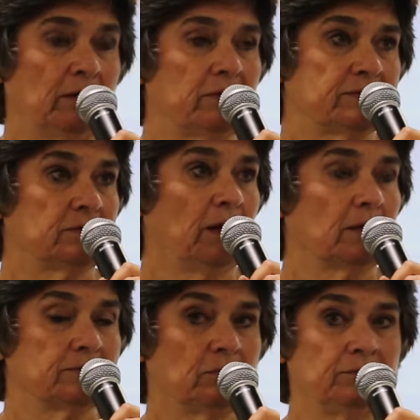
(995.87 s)
loves
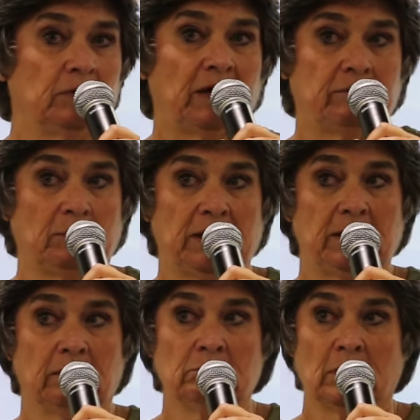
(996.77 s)
snacks, so if you have a
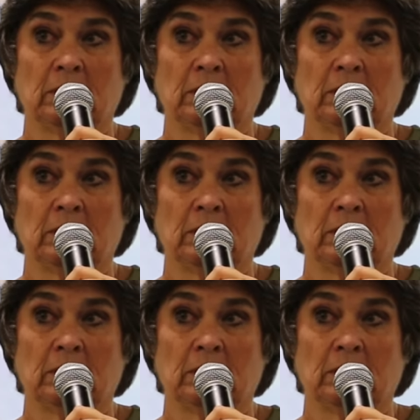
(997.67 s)
meeting,